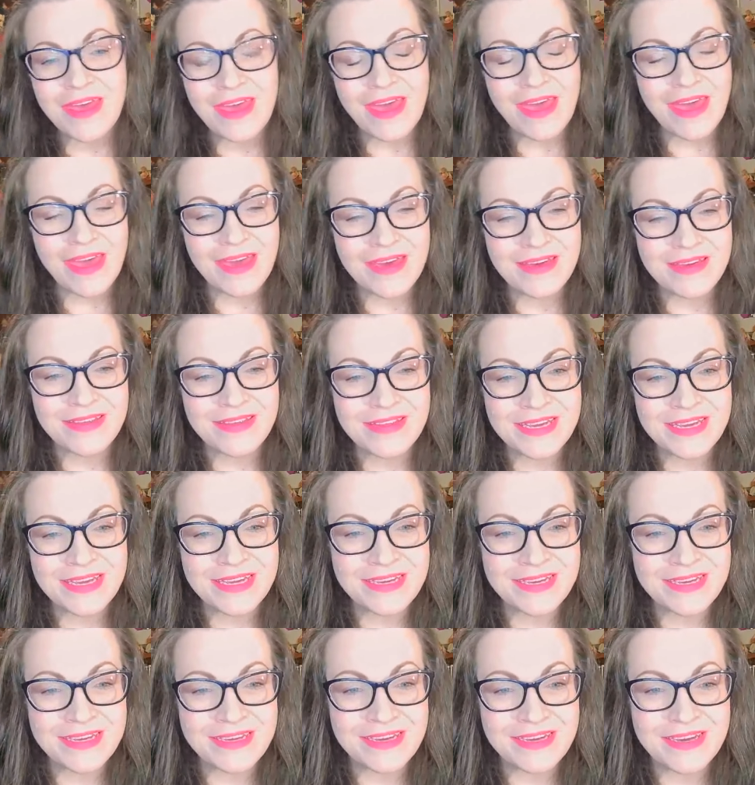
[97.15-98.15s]
and
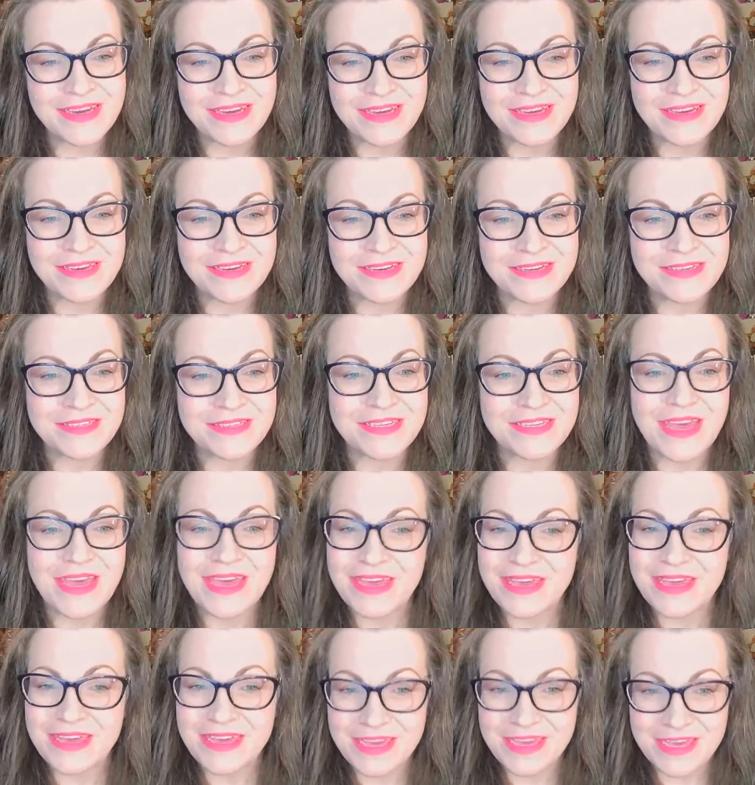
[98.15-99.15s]
he is
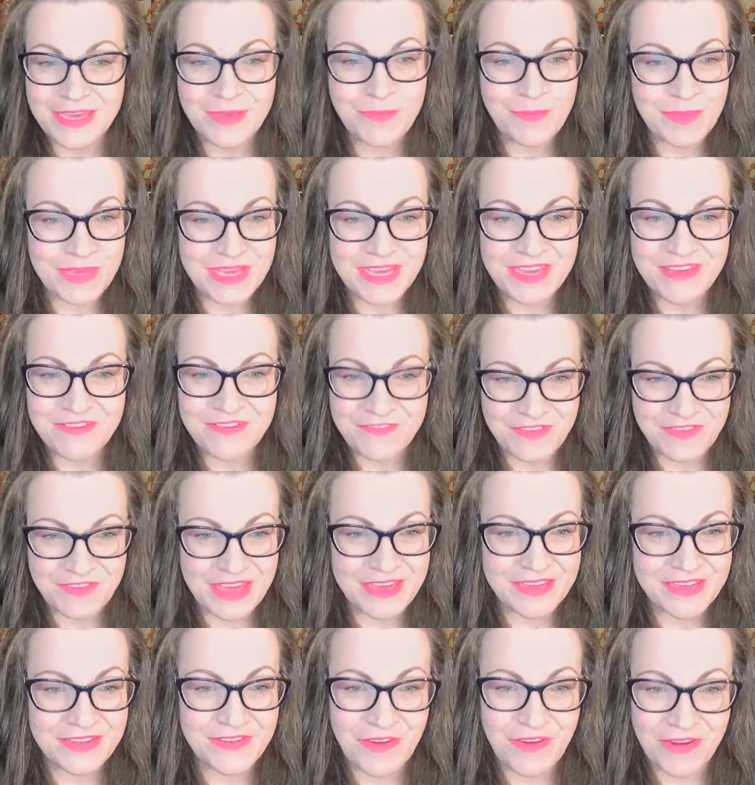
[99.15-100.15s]
EP
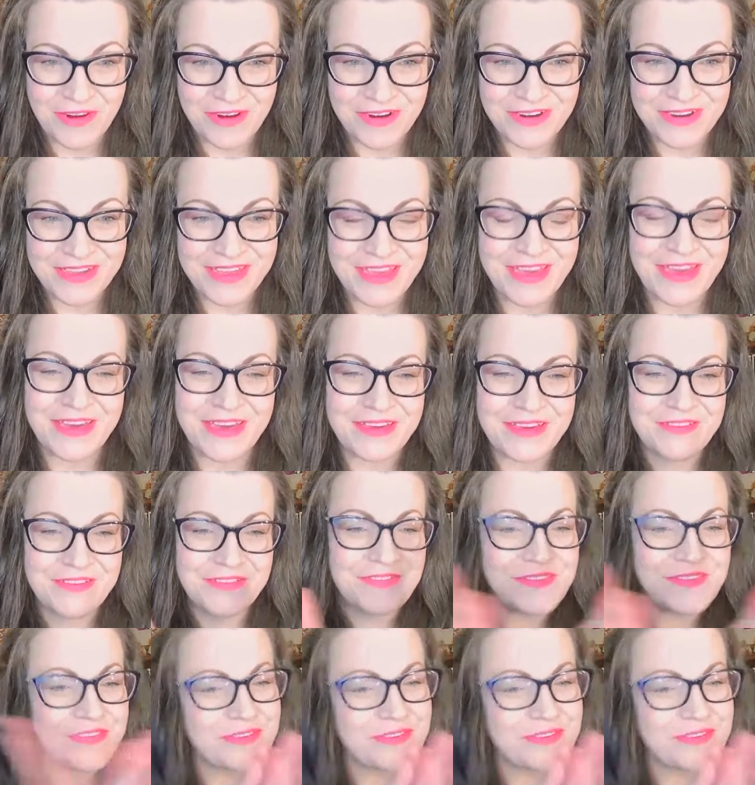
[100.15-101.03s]
Fan Archive.